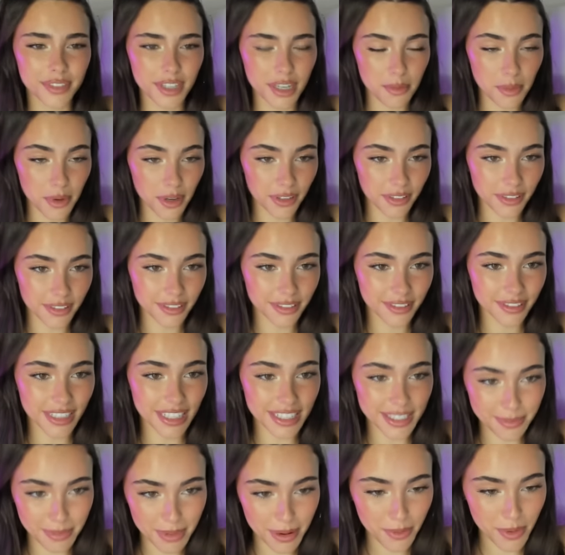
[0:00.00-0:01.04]
Come on,
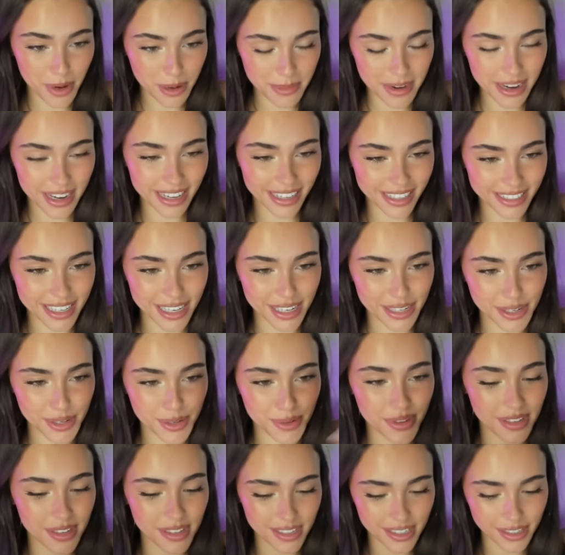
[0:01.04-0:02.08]
that's my one of my next
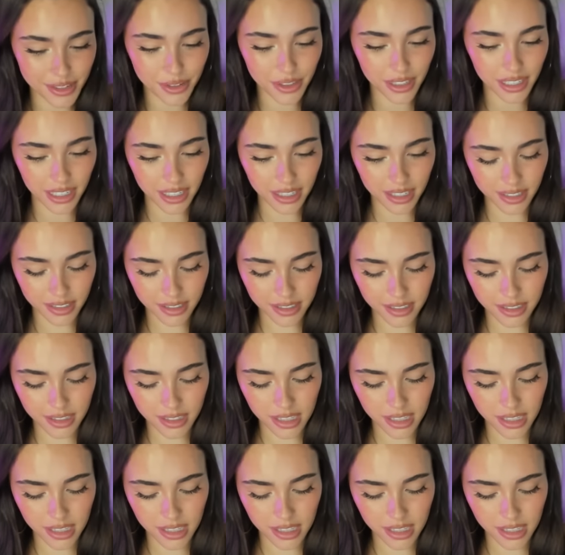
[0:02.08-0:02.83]
tattoos is literally